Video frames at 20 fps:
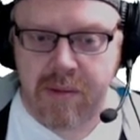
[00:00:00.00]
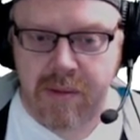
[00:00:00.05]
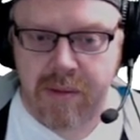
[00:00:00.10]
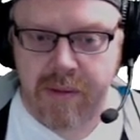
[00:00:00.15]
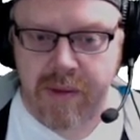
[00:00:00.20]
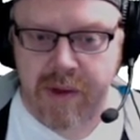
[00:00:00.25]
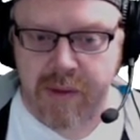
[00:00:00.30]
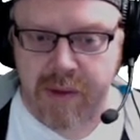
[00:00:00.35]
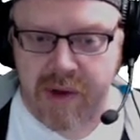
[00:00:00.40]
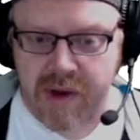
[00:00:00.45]

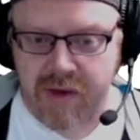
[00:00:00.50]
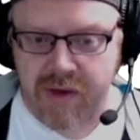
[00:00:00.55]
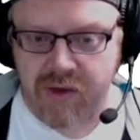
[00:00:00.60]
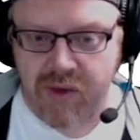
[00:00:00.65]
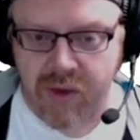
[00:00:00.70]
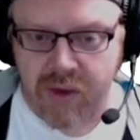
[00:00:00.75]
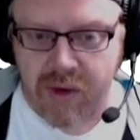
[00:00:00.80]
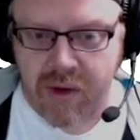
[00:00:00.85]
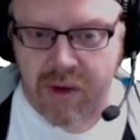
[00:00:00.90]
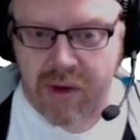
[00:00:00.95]
so we could
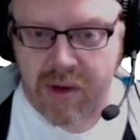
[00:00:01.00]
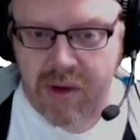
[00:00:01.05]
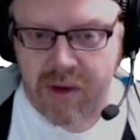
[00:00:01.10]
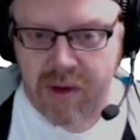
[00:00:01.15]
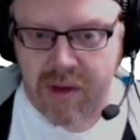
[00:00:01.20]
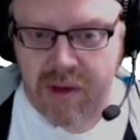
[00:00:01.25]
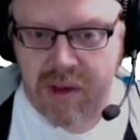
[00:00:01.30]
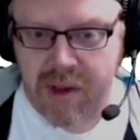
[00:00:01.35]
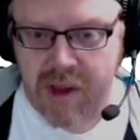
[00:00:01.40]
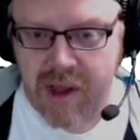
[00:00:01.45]
draw
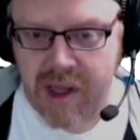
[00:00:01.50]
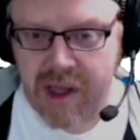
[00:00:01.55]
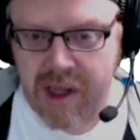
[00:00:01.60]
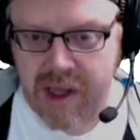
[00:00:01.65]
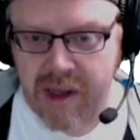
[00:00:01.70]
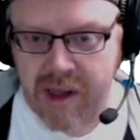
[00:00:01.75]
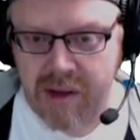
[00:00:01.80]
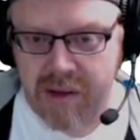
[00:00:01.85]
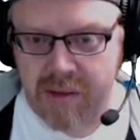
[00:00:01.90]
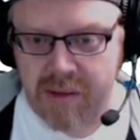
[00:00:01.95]

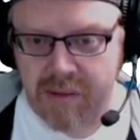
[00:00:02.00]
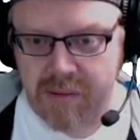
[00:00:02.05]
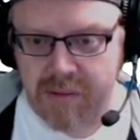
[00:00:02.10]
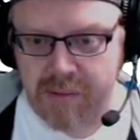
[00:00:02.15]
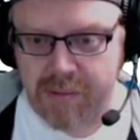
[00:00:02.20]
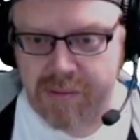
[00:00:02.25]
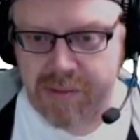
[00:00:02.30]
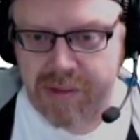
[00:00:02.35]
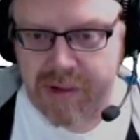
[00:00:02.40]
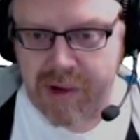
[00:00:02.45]
a
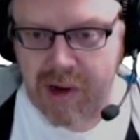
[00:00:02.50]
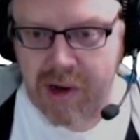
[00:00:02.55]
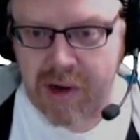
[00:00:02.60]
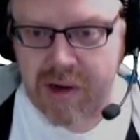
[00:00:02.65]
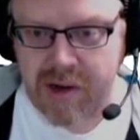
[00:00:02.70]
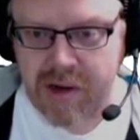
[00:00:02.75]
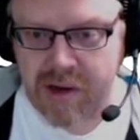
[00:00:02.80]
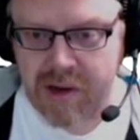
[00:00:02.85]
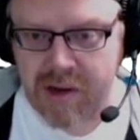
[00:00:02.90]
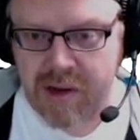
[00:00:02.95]

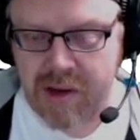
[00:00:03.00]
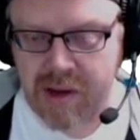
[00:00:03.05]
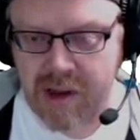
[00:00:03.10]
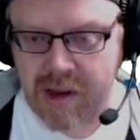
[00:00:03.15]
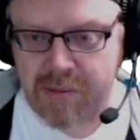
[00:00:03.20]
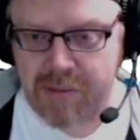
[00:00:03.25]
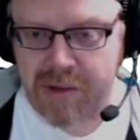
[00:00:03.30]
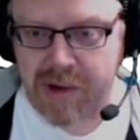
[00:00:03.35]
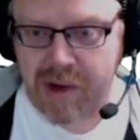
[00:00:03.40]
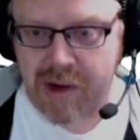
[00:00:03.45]

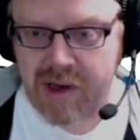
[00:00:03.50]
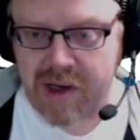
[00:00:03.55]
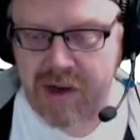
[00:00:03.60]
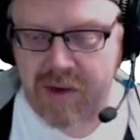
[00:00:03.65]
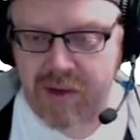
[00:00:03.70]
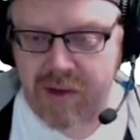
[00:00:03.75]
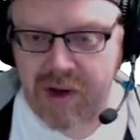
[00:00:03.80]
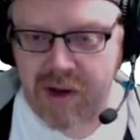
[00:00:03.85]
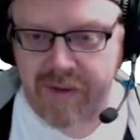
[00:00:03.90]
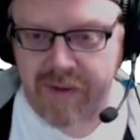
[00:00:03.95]
plotted
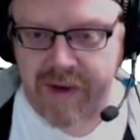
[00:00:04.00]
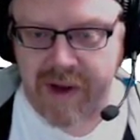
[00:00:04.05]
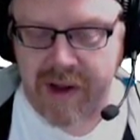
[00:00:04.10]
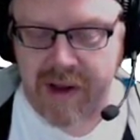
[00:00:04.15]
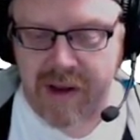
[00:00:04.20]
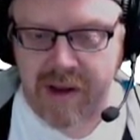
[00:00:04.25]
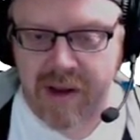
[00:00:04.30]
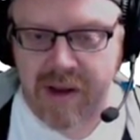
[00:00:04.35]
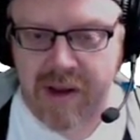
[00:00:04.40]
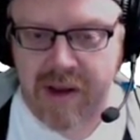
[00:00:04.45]
audio
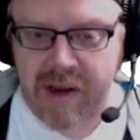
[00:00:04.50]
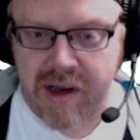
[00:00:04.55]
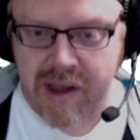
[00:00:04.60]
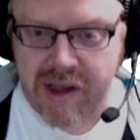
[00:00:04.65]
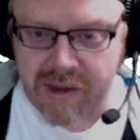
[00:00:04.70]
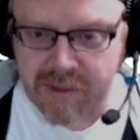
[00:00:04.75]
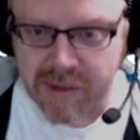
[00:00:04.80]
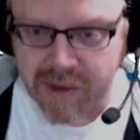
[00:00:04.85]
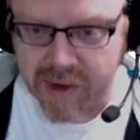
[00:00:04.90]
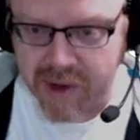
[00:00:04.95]
file, and
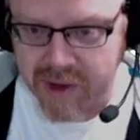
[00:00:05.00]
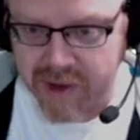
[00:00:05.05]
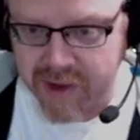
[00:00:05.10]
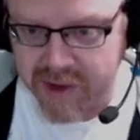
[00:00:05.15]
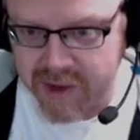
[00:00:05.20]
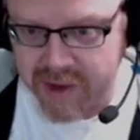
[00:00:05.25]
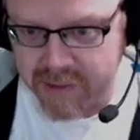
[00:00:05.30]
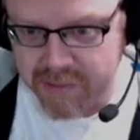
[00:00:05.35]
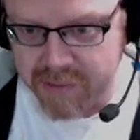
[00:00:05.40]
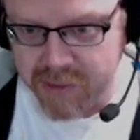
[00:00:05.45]
then we've got to
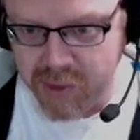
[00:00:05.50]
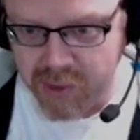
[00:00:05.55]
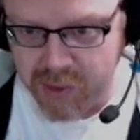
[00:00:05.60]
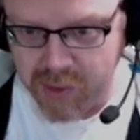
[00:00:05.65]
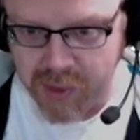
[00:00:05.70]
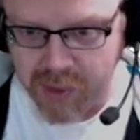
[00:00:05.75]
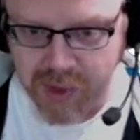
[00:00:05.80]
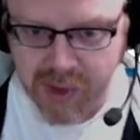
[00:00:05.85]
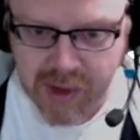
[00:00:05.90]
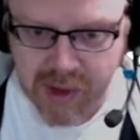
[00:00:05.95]

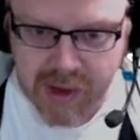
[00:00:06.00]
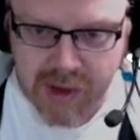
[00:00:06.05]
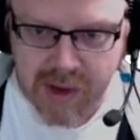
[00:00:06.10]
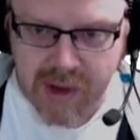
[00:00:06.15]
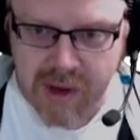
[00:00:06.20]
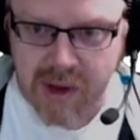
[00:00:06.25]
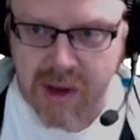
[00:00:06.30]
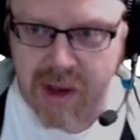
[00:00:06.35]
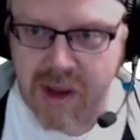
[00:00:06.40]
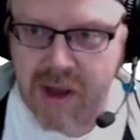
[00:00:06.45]
smooth
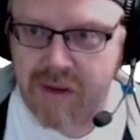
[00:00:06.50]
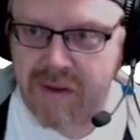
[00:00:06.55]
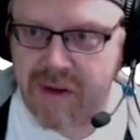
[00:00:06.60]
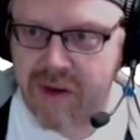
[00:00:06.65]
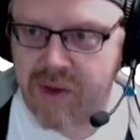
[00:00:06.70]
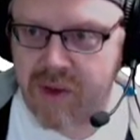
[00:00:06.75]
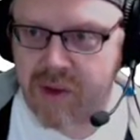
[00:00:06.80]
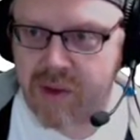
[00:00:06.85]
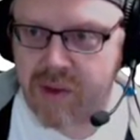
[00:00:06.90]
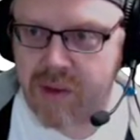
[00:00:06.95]

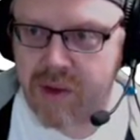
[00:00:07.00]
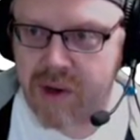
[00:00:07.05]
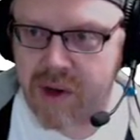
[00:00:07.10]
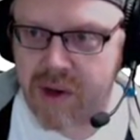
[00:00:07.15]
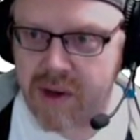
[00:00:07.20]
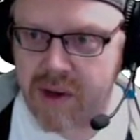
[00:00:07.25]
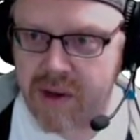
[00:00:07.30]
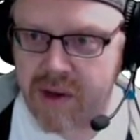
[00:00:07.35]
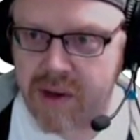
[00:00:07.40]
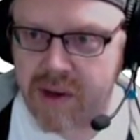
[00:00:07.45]
around the corner.
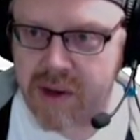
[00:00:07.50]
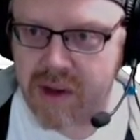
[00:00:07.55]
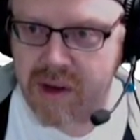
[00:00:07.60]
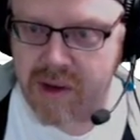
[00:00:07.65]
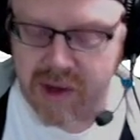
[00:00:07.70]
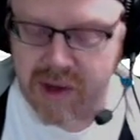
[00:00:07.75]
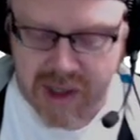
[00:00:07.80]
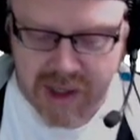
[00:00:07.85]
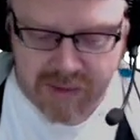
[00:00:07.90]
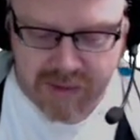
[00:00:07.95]
So
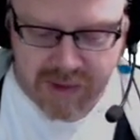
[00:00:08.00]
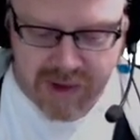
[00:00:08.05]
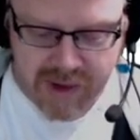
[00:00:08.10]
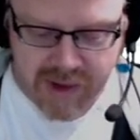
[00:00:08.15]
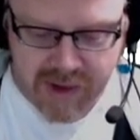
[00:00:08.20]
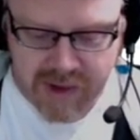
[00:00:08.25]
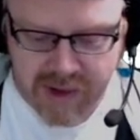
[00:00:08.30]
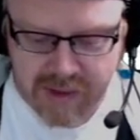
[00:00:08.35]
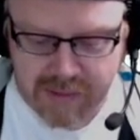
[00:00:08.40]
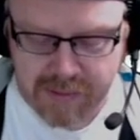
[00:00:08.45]
how do we
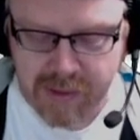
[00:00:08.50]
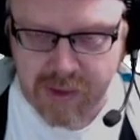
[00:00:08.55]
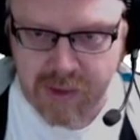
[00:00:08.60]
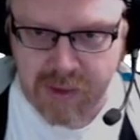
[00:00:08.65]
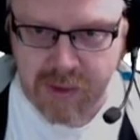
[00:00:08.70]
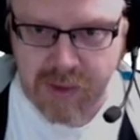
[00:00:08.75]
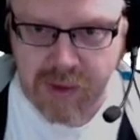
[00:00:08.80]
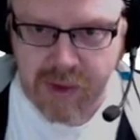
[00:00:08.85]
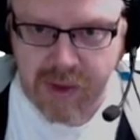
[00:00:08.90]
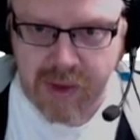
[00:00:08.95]

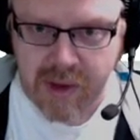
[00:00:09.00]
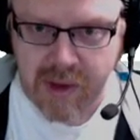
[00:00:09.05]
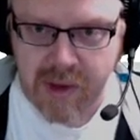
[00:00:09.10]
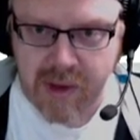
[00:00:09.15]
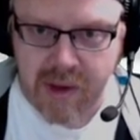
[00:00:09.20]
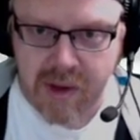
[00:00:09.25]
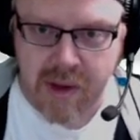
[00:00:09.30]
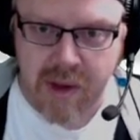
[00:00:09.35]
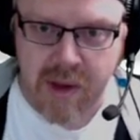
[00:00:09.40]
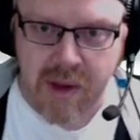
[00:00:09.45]
smooth
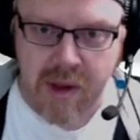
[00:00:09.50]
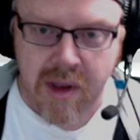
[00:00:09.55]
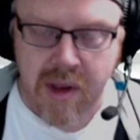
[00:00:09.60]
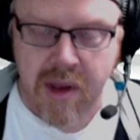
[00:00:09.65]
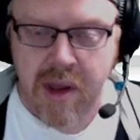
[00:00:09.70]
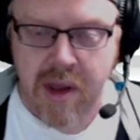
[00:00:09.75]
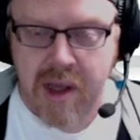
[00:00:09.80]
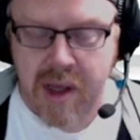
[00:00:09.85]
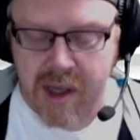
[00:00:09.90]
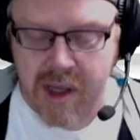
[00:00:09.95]

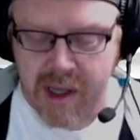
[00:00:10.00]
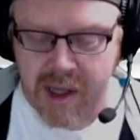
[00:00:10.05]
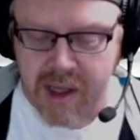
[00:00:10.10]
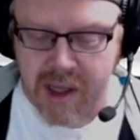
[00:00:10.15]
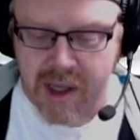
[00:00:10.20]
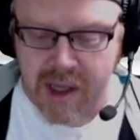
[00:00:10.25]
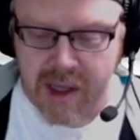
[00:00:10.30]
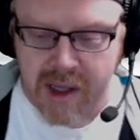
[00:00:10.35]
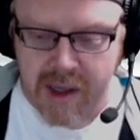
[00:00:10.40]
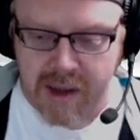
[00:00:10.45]

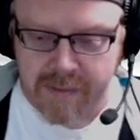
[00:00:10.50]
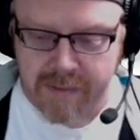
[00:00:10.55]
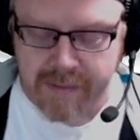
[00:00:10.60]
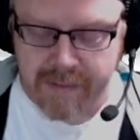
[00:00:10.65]
a